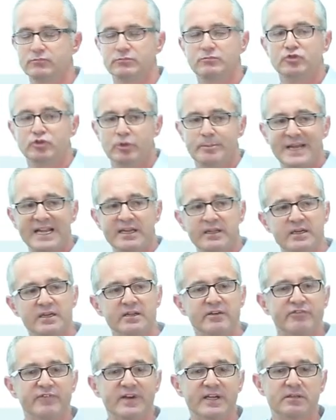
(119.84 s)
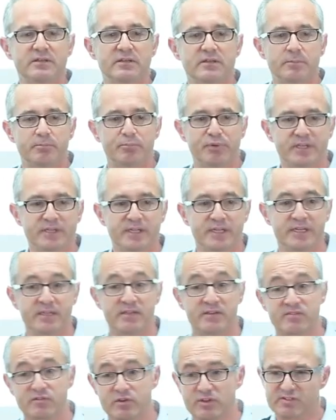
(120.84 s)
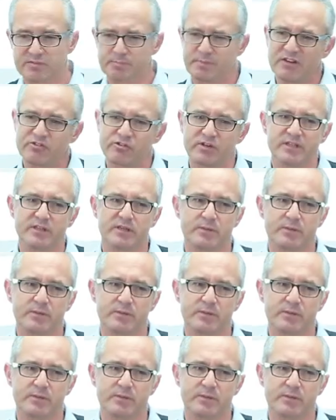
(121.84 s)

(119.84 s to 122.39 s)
dramatically affected the printing industry, especially